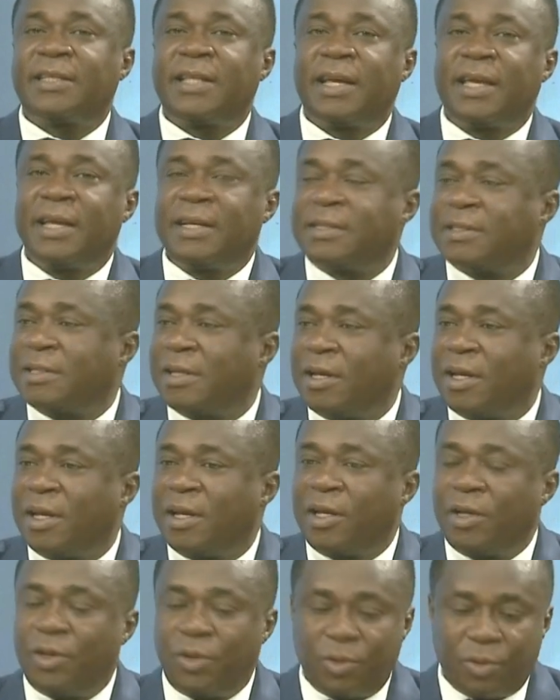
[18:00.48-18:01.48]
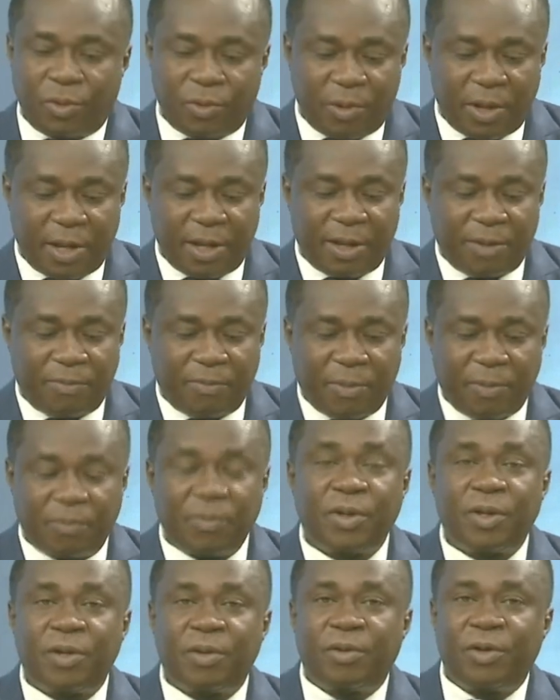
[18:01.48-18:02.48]
target,
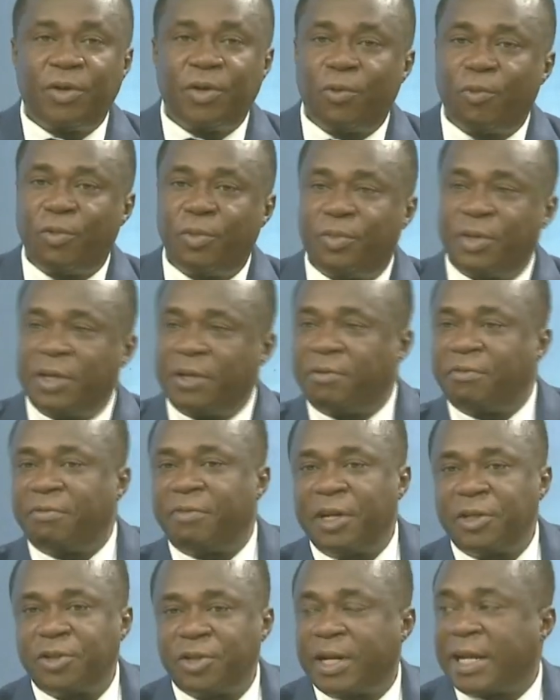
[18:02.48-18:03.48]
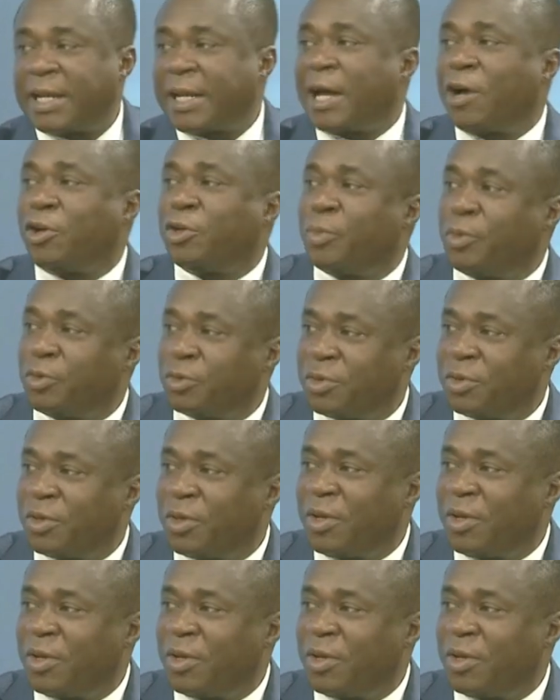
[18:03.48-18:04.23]
would be inflation and output.